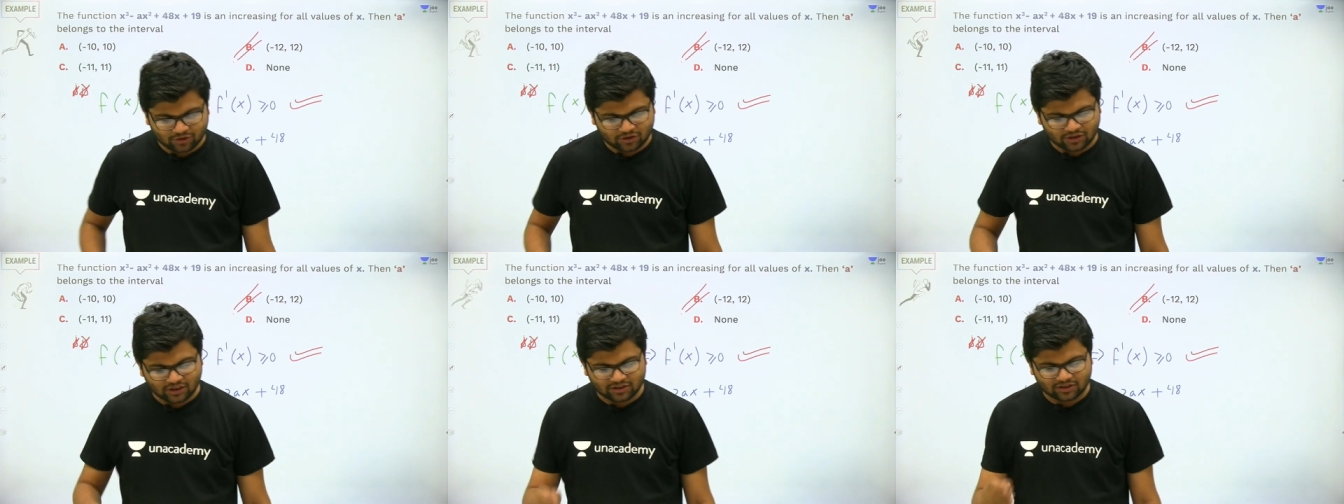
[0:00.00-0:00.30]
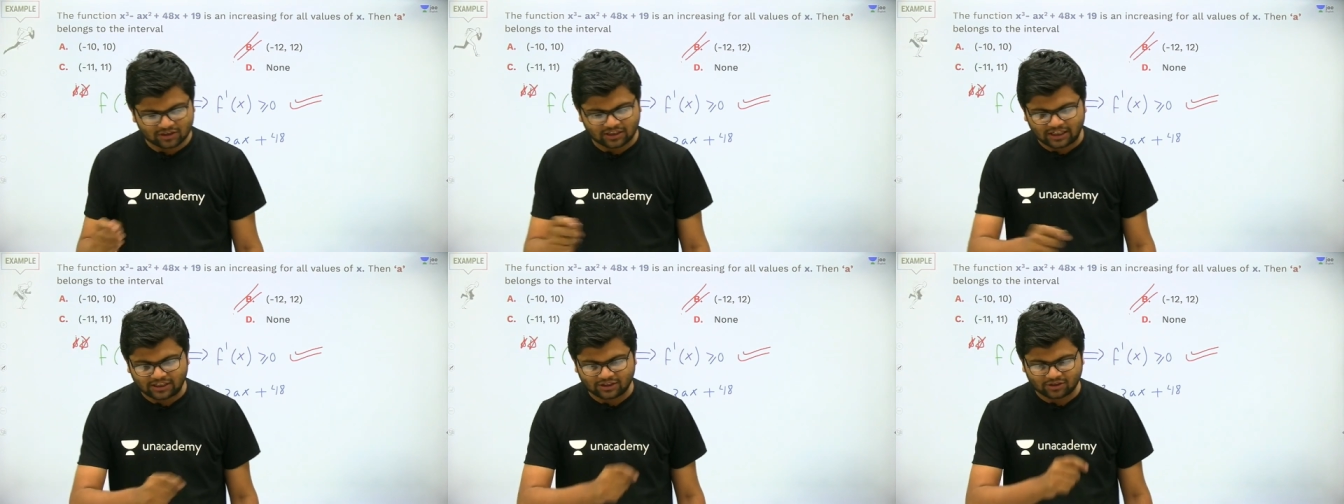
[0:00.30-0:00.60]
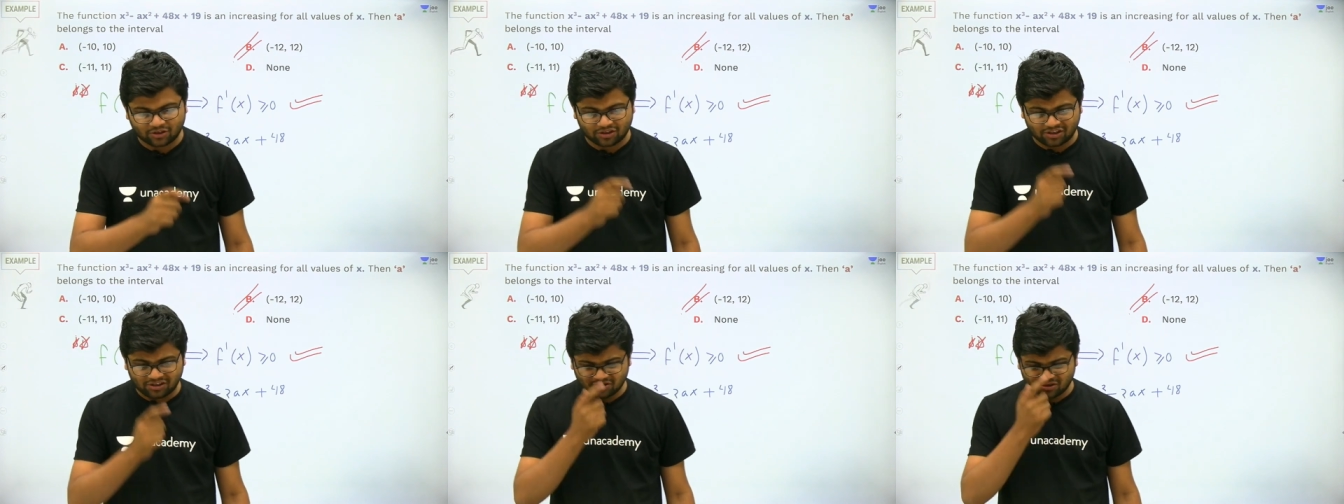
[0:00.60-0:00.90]
You just
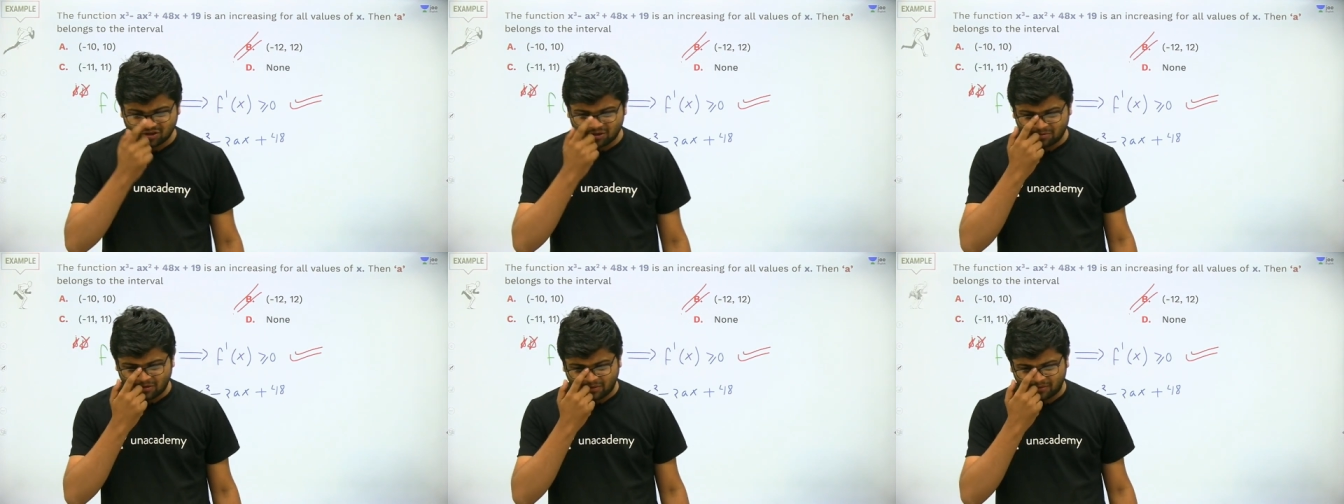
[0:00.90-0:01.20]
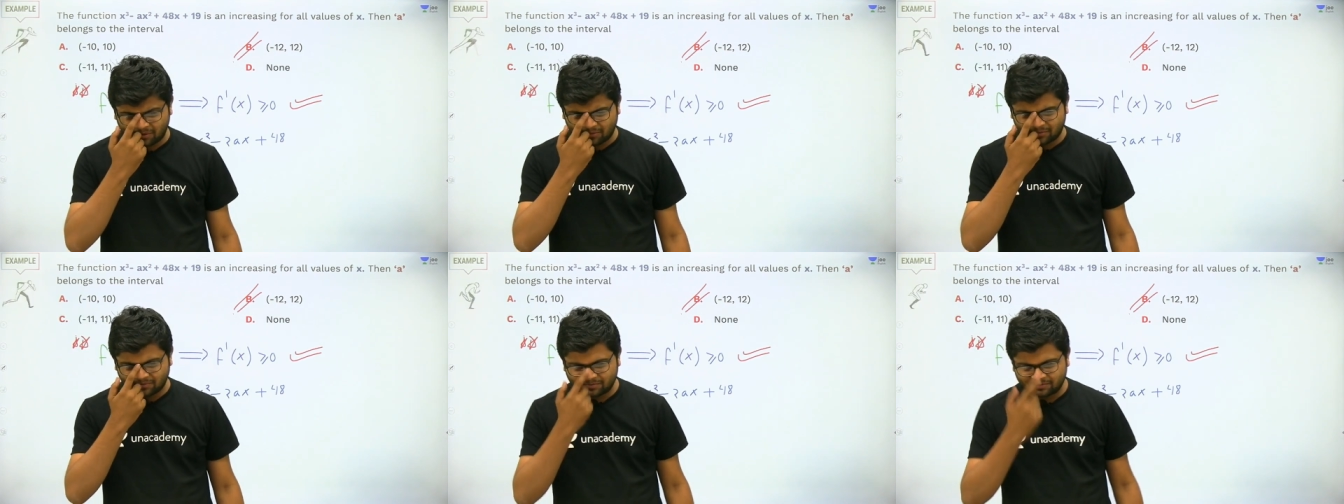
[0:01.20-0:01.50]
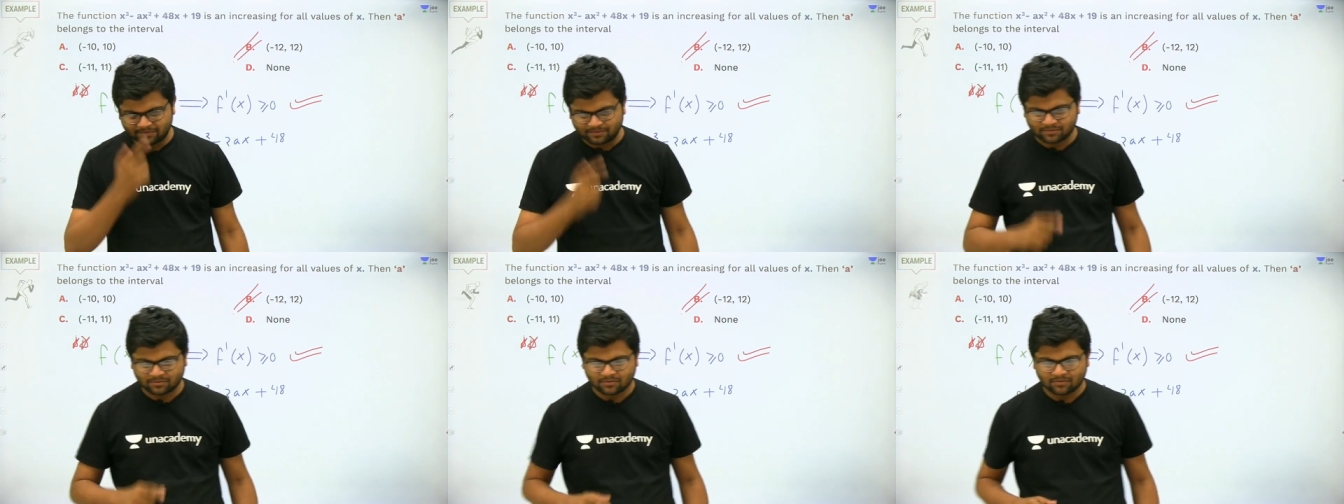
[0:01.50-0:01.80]
get joined, no problem.
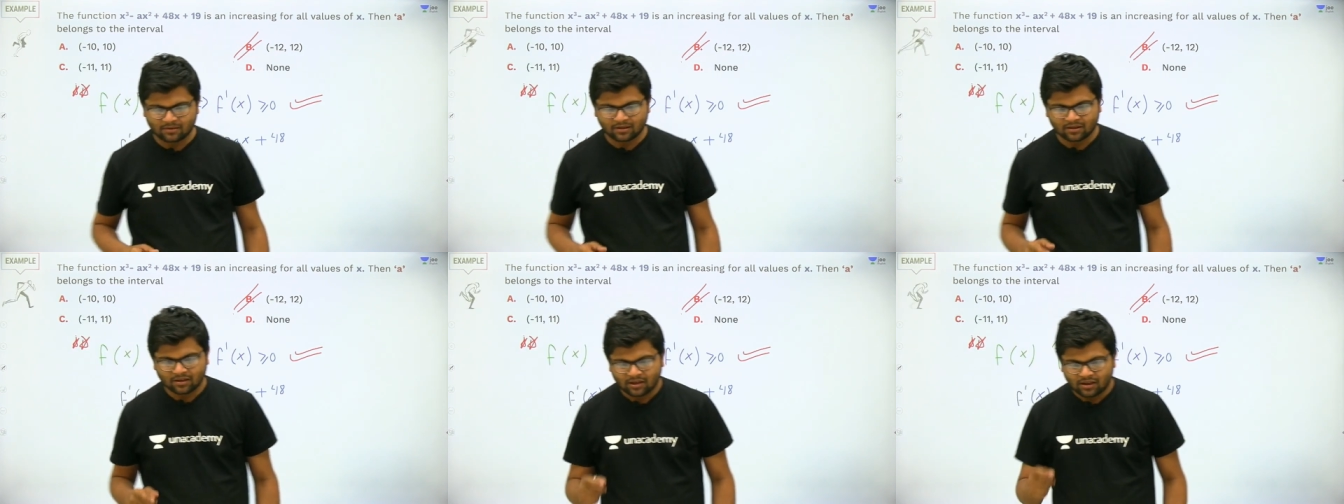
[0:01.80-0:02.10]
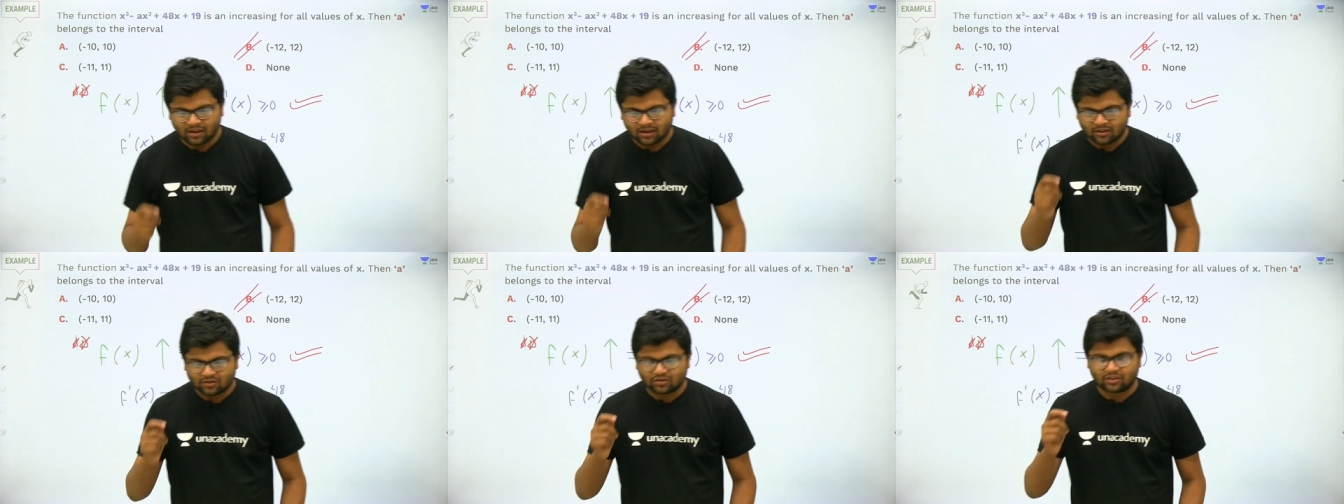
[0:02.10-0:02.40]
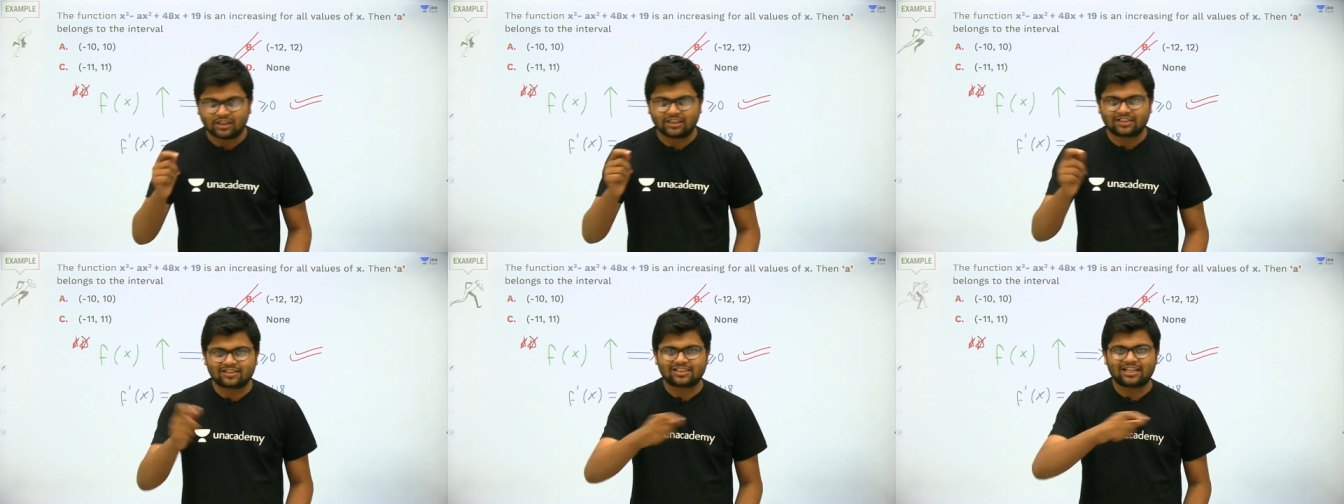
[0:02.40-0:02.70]

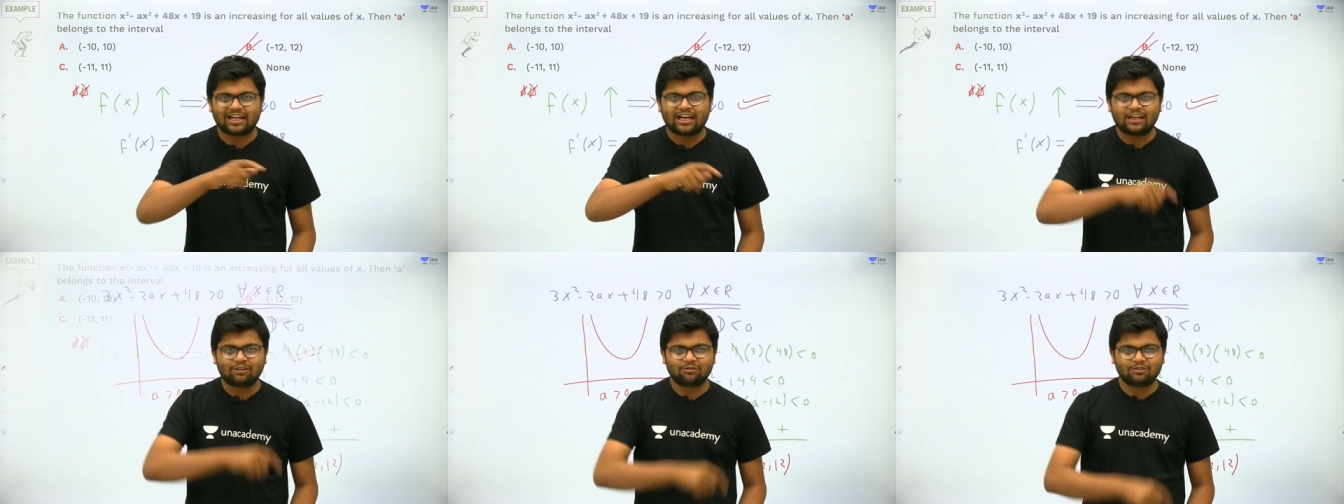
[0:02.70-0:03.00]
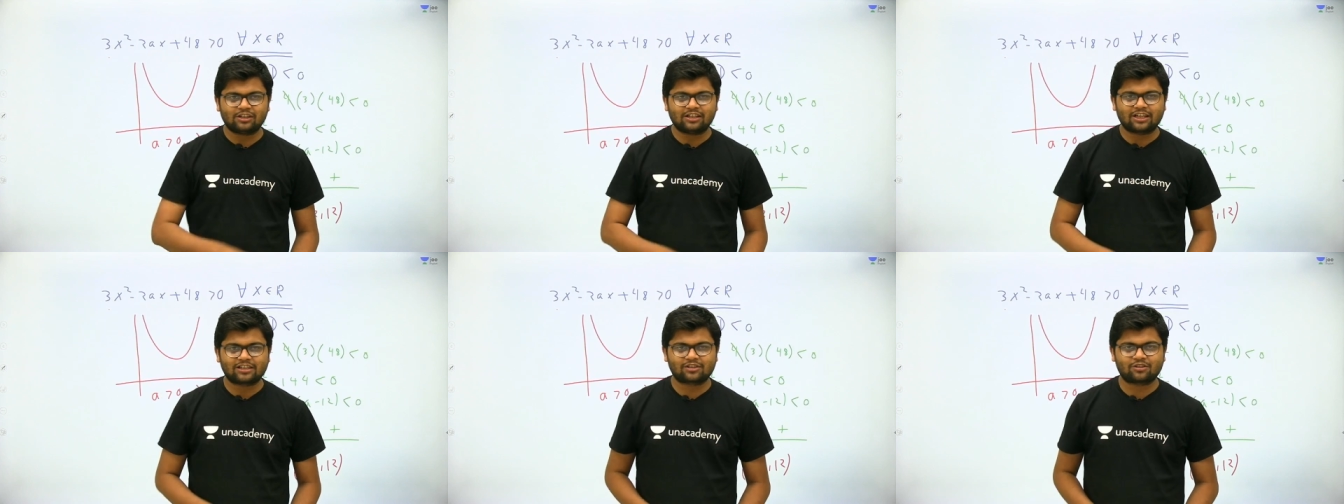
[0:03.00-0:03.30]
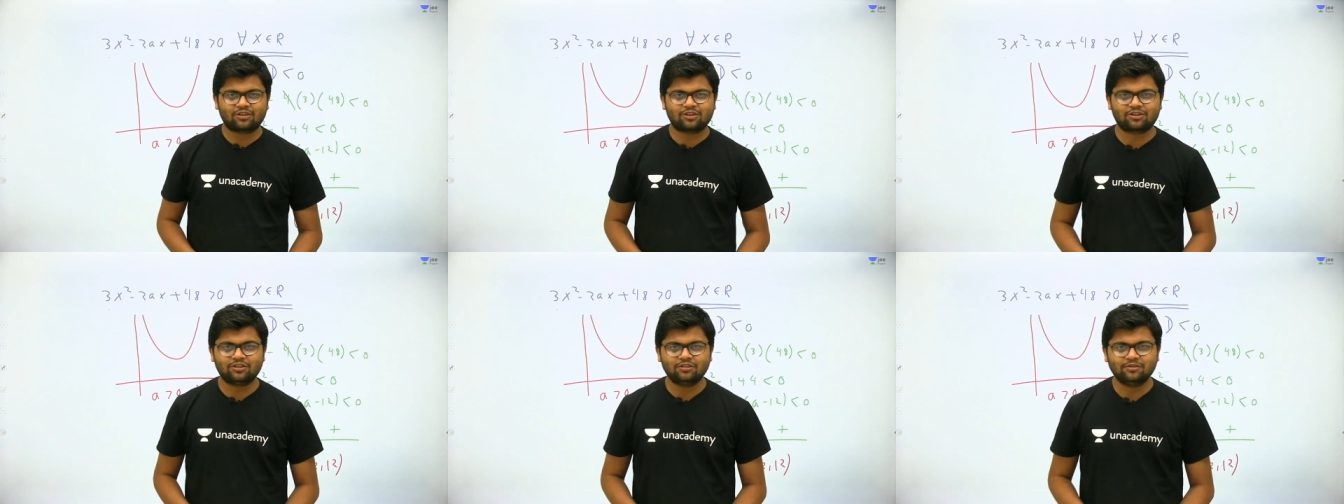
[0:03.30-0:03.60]
So let's start with the
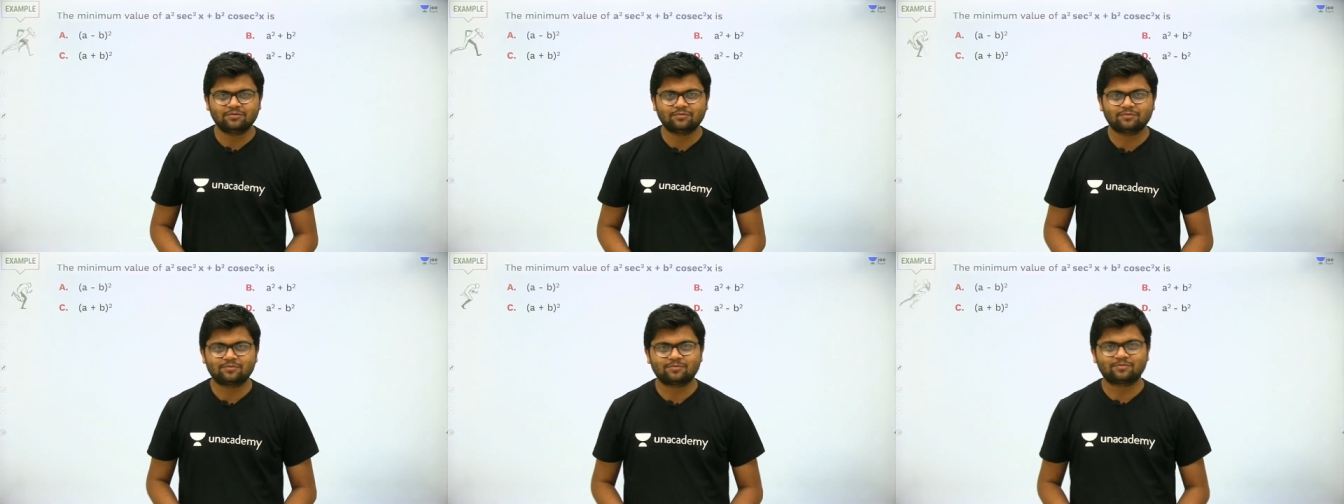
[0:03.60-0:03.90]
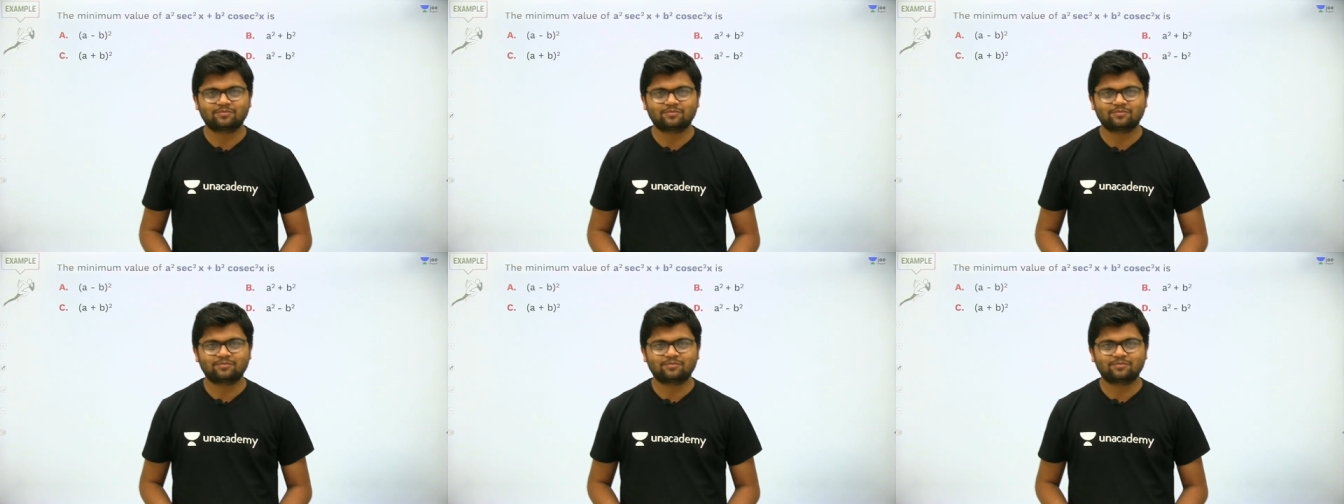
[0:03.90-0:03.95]
next question.